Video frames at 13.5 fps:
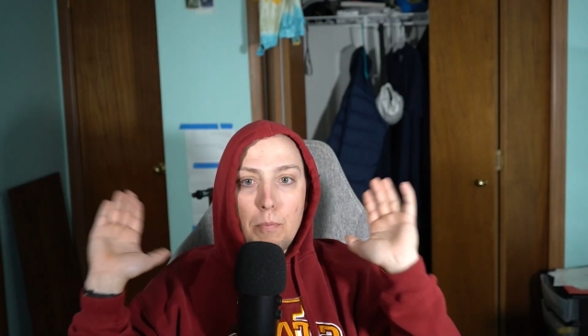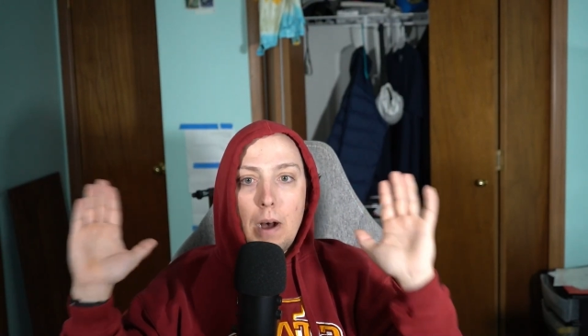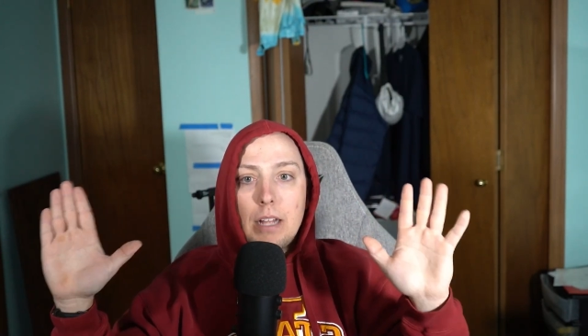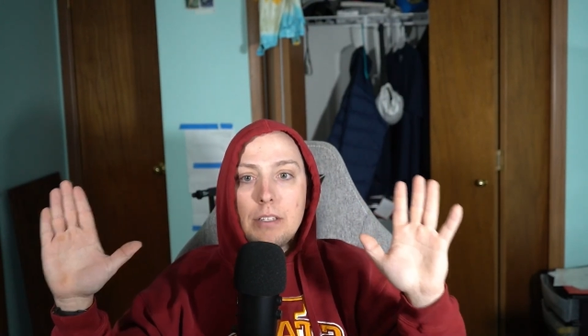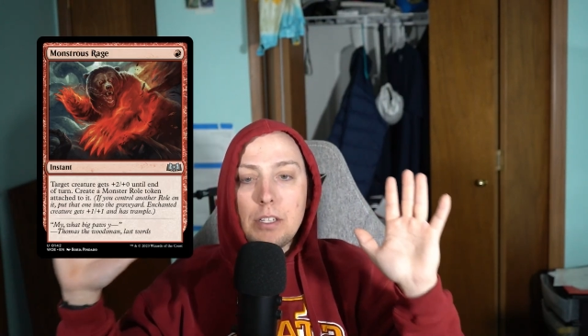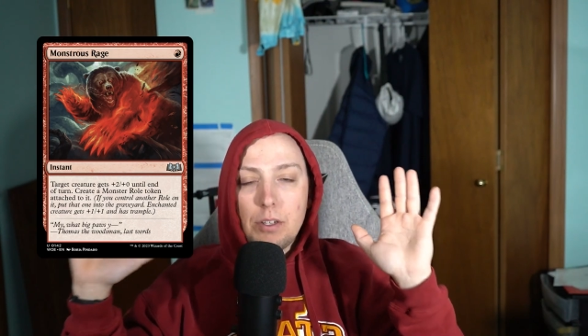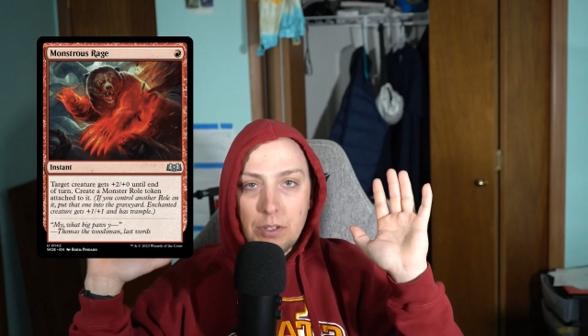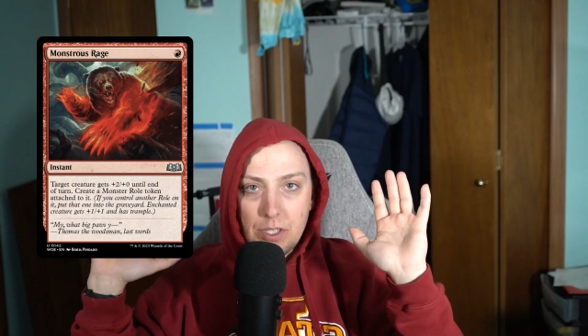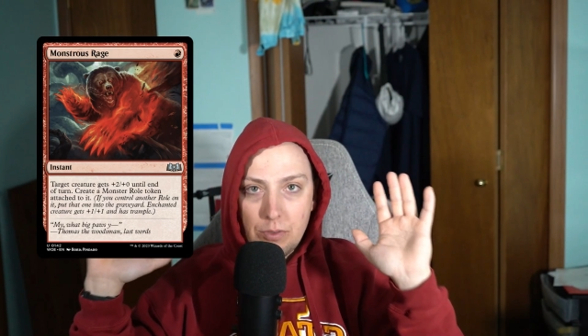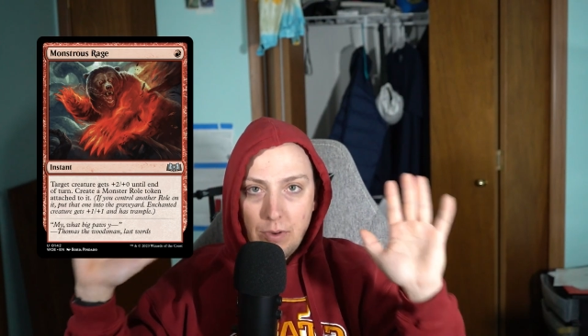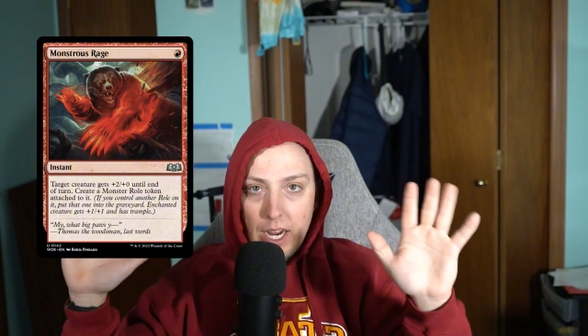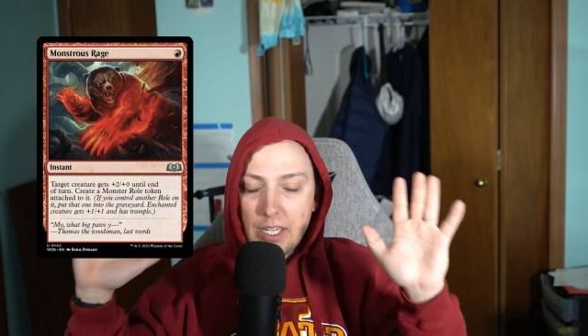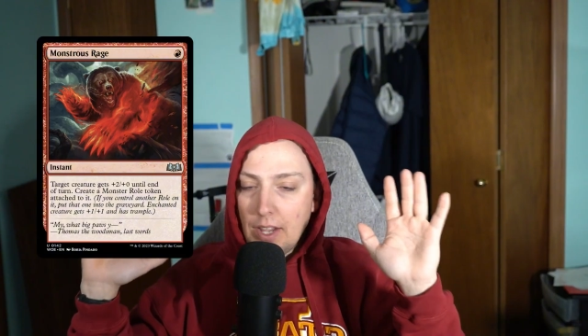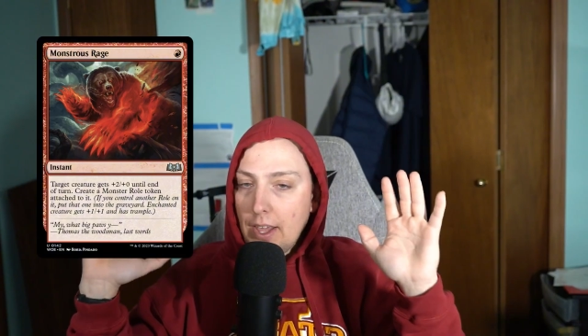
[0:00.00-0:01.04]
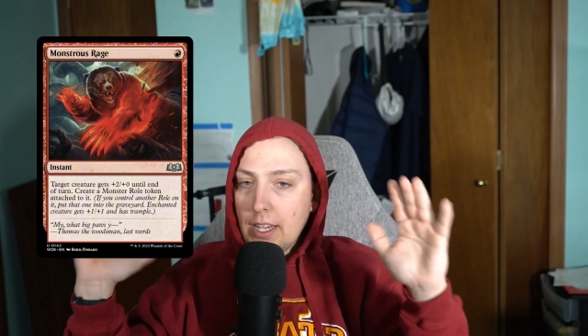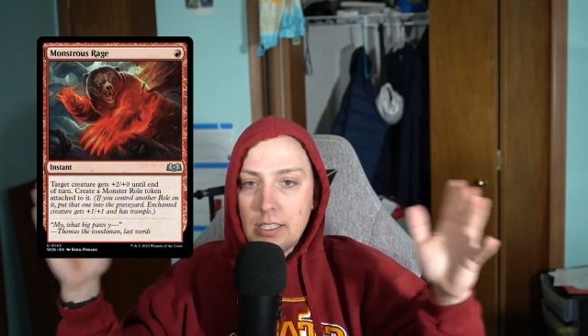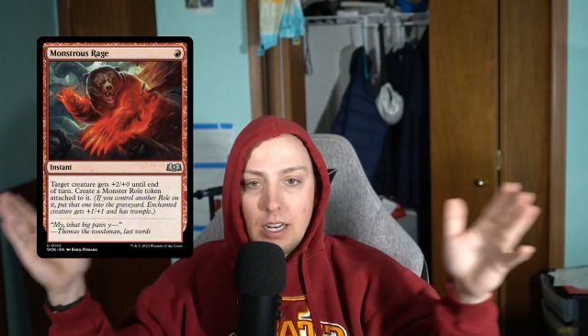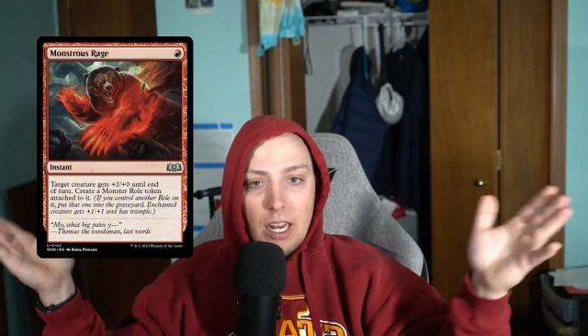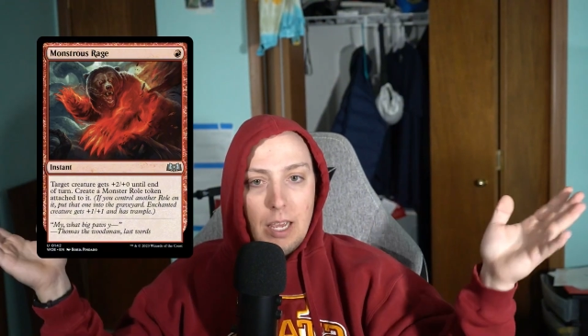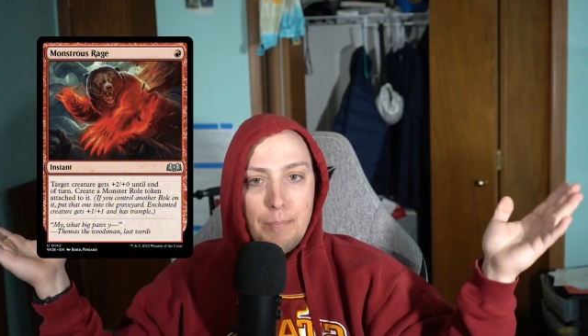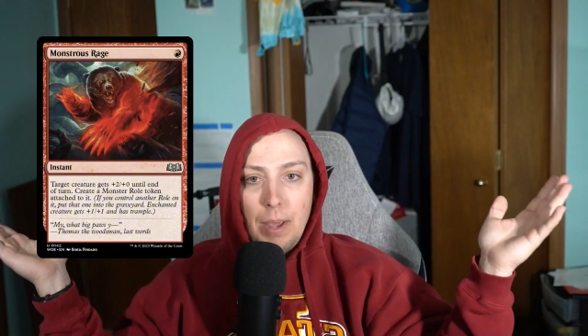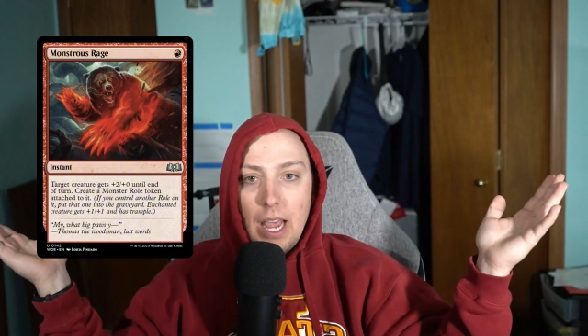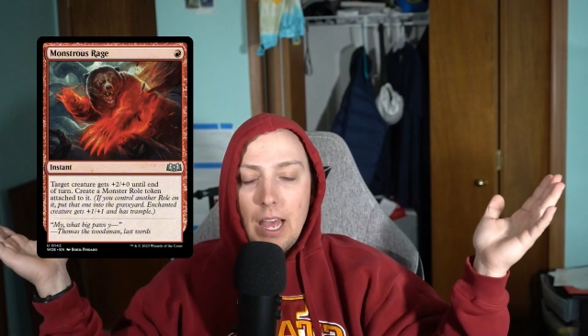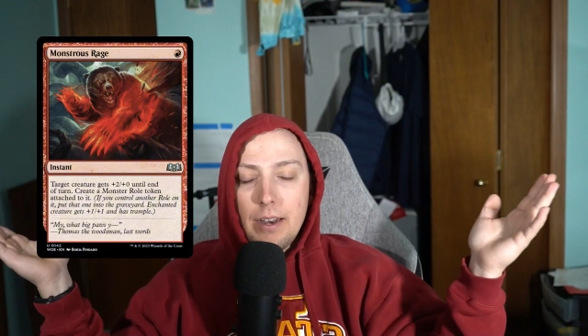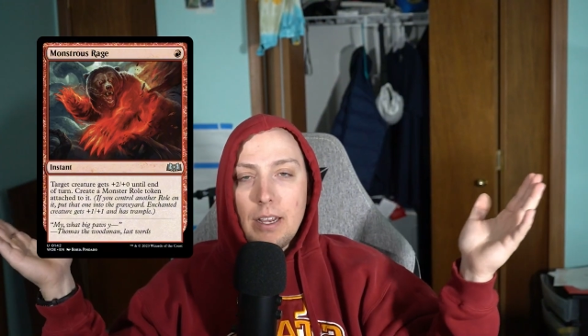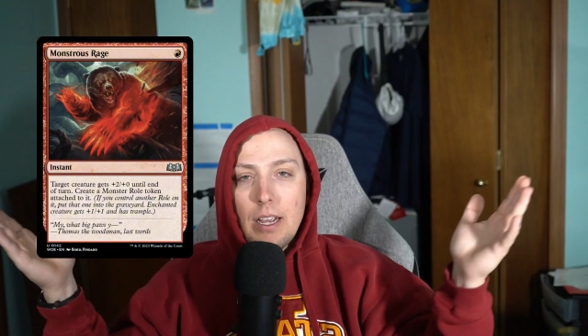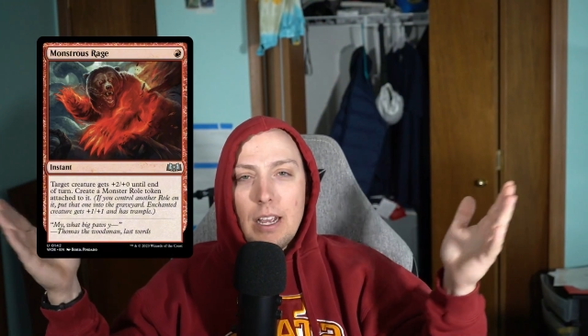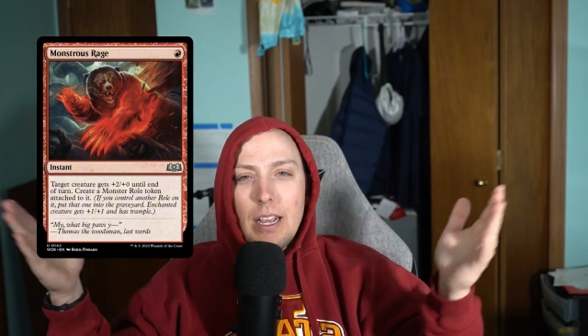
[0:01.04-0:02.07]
Monstrous Rage. I think it's going to get banned.